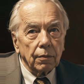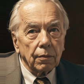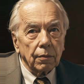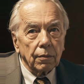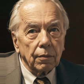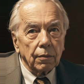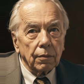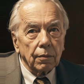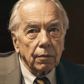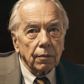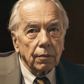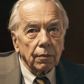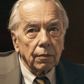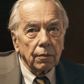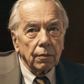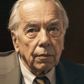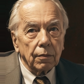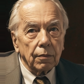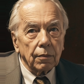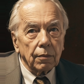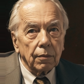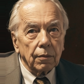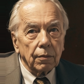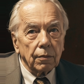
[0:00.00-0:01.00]

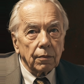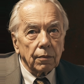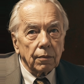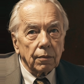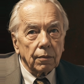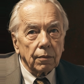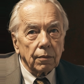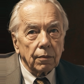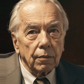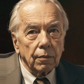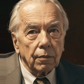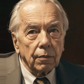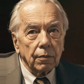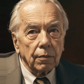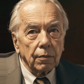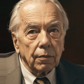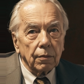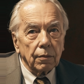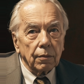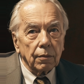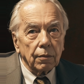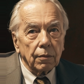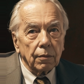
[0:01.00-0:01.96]
(no one is talking)